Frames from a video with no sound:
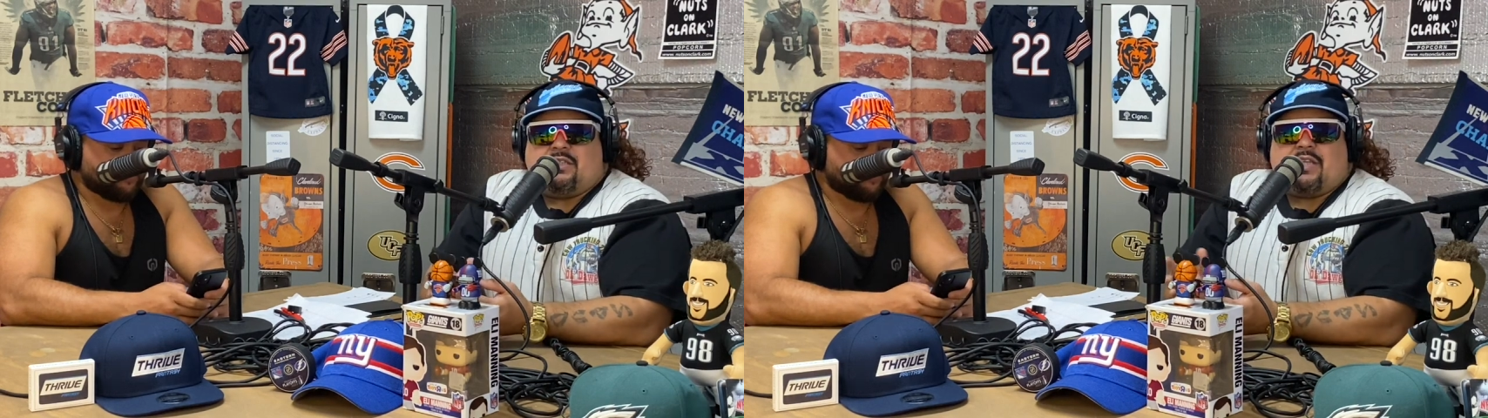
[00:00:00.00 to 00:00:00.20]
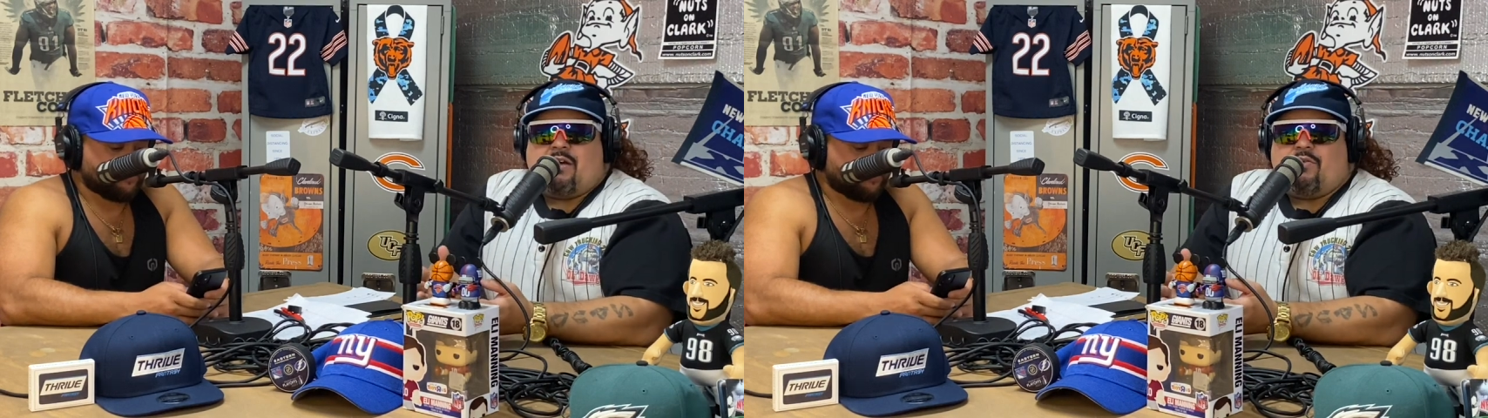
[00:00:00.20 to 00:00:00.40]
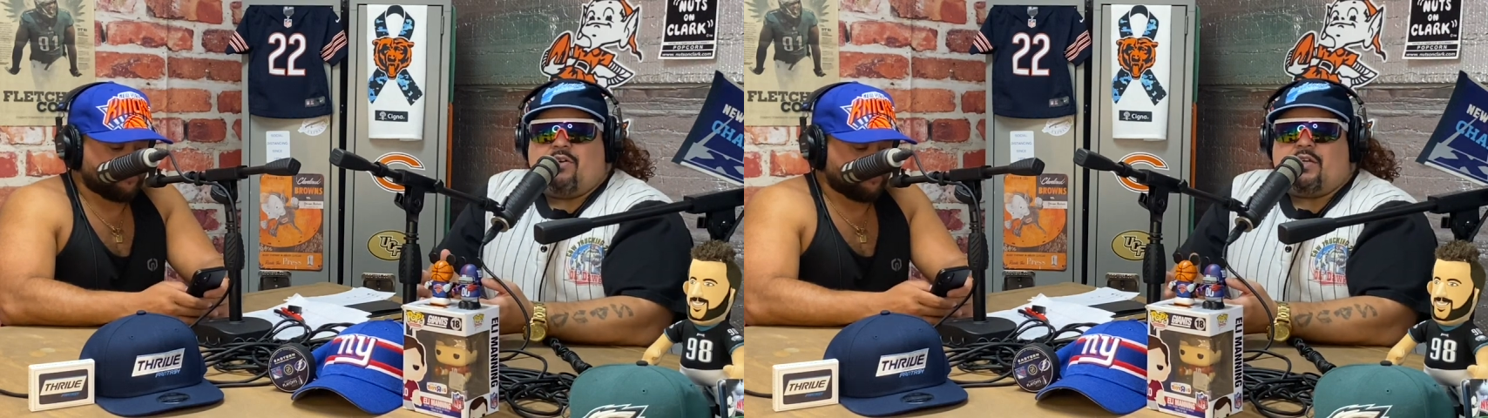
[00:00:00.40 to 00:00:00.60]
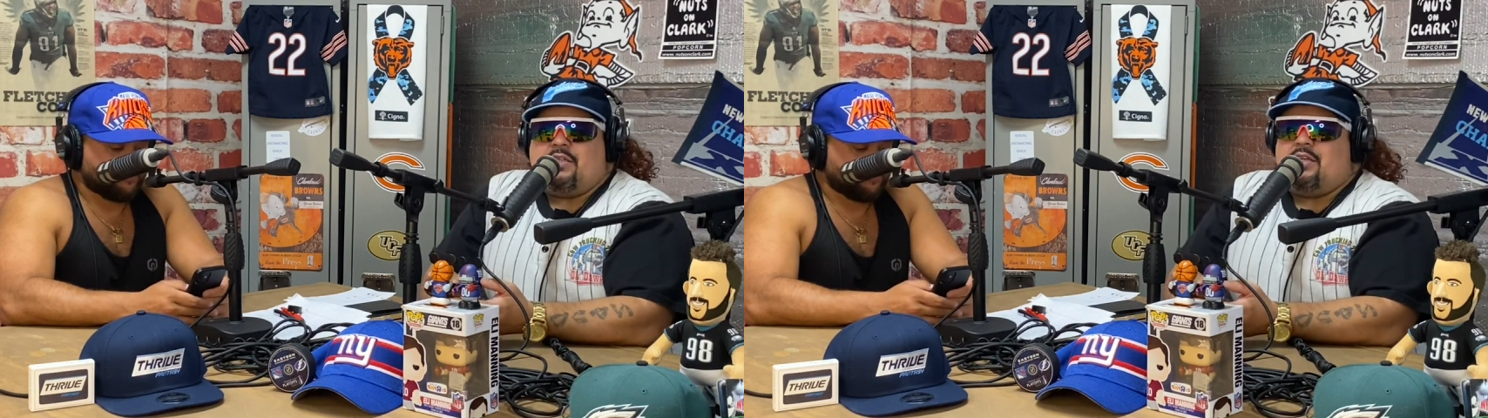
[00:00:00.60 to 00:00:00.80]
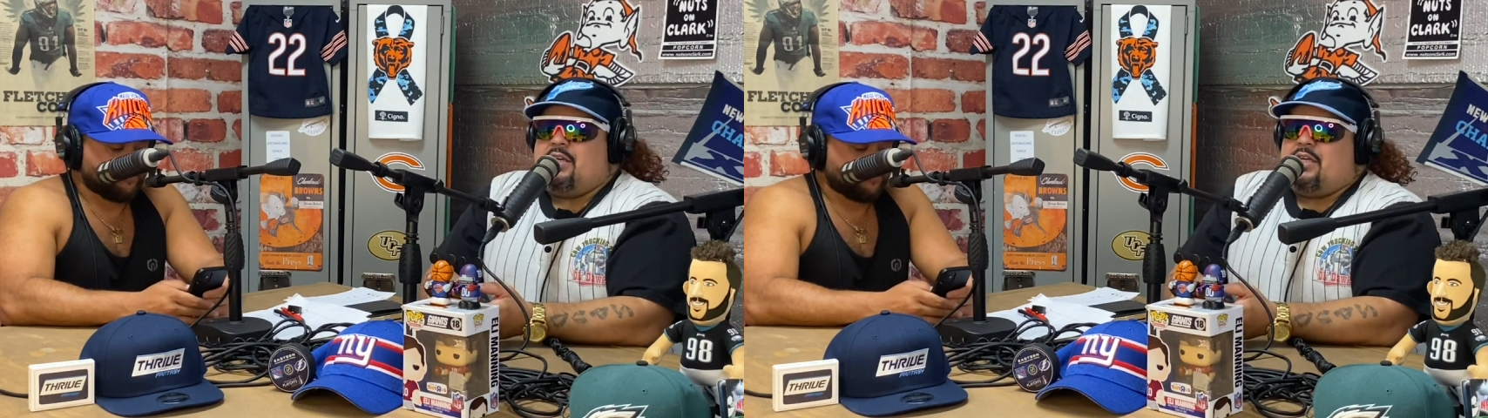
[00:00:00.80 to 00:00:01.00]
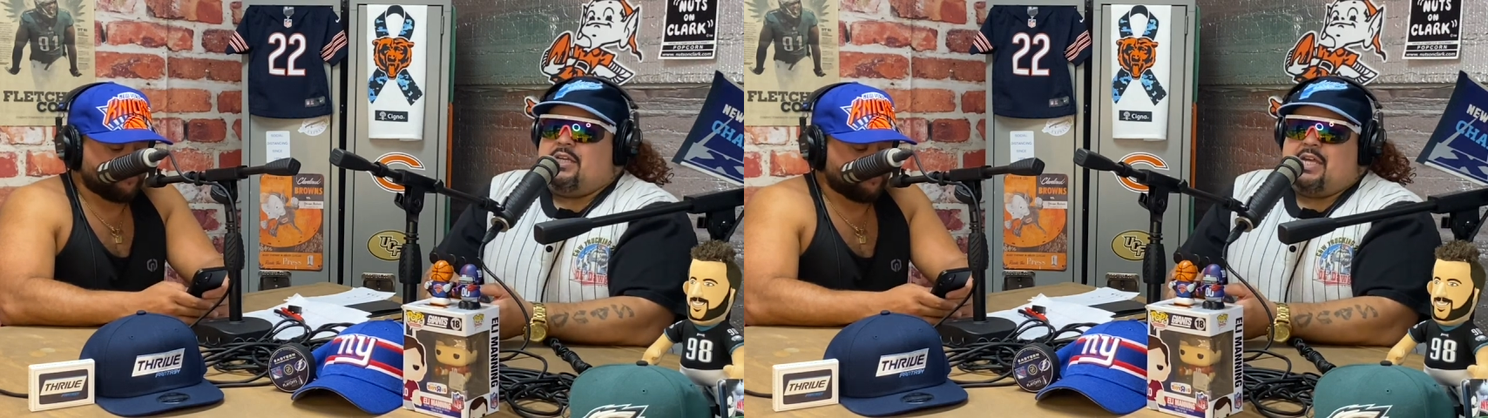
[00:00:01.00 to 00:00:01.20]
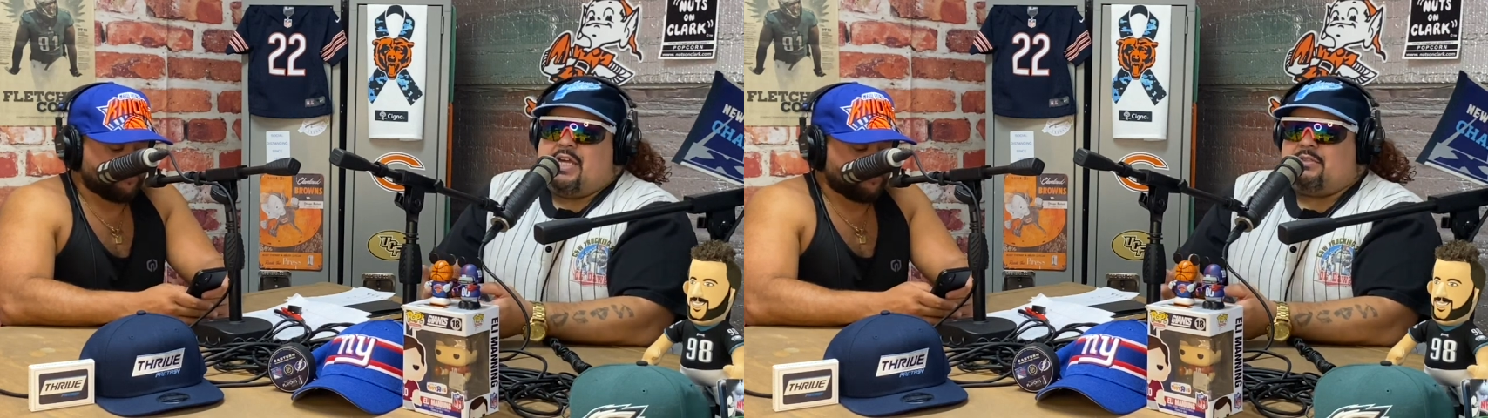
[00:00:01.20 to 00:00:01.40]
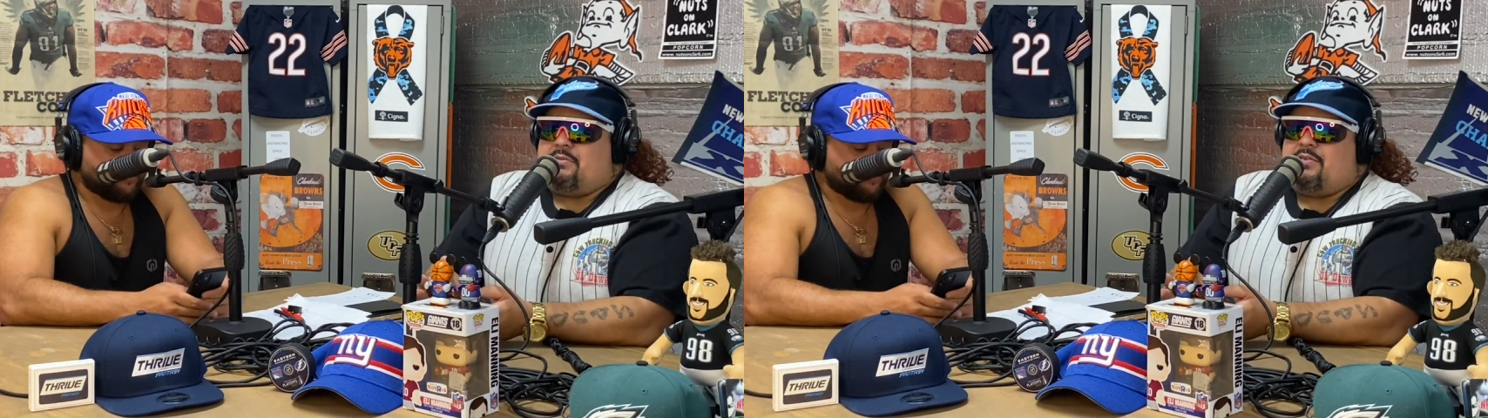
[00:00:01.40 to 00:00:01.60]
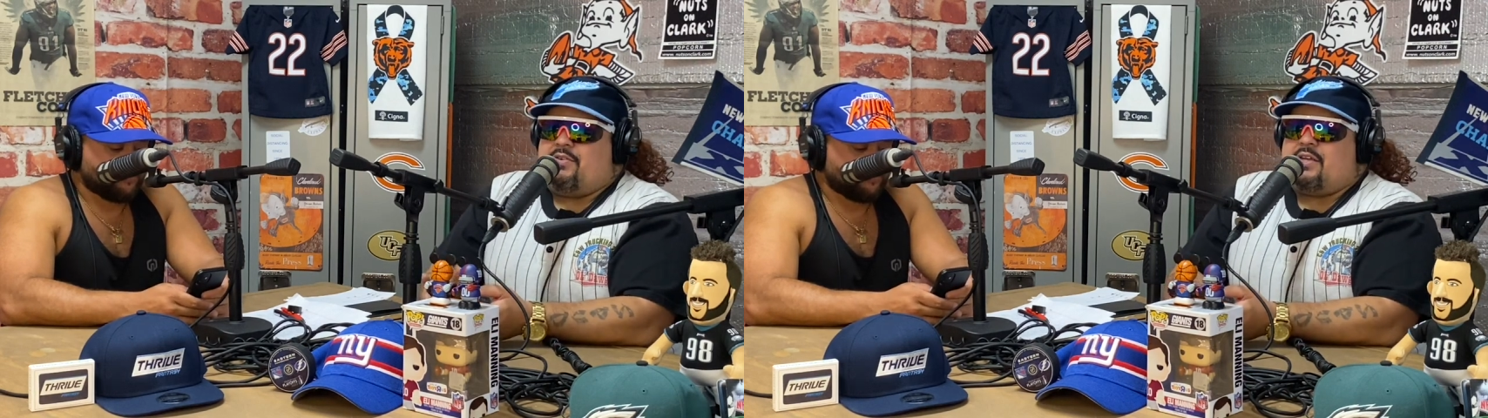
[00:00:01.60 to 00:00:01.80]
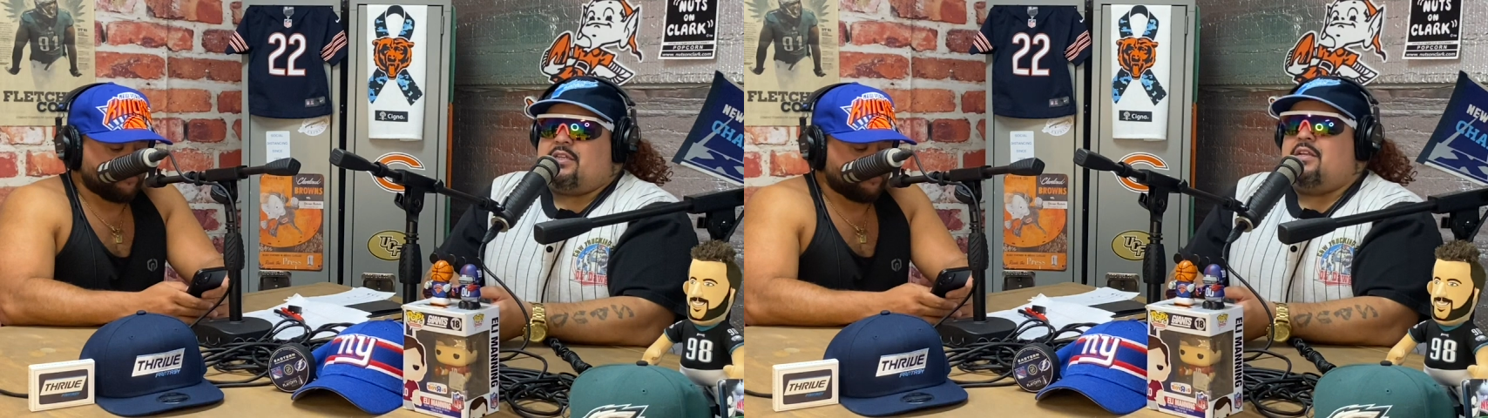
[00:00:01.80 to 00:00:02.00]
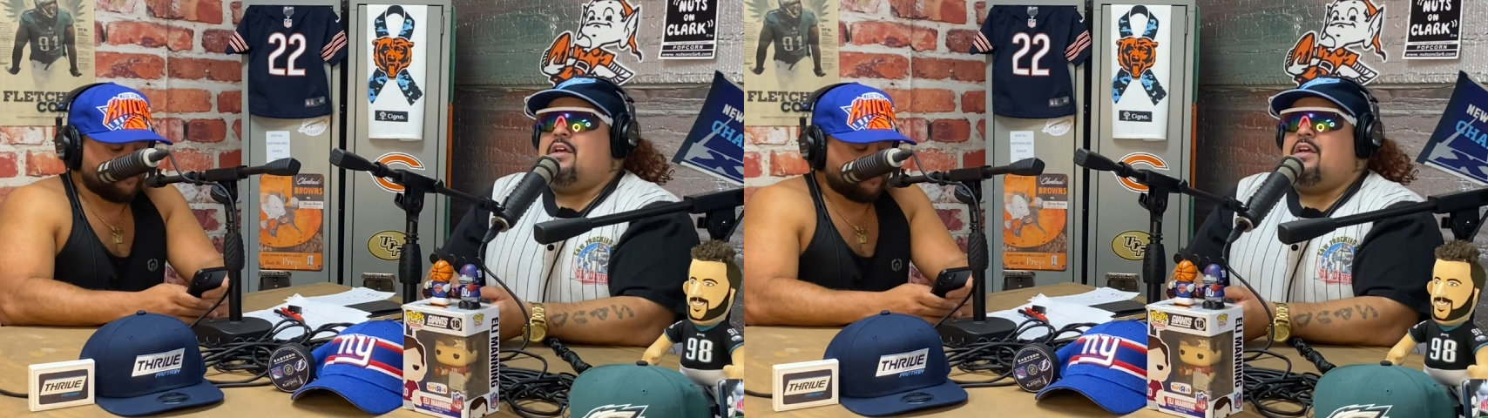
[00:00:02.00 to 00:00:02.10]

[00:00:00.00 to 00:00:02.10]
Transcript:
Speaker 1: not working. Yeah. He hasn't been affected.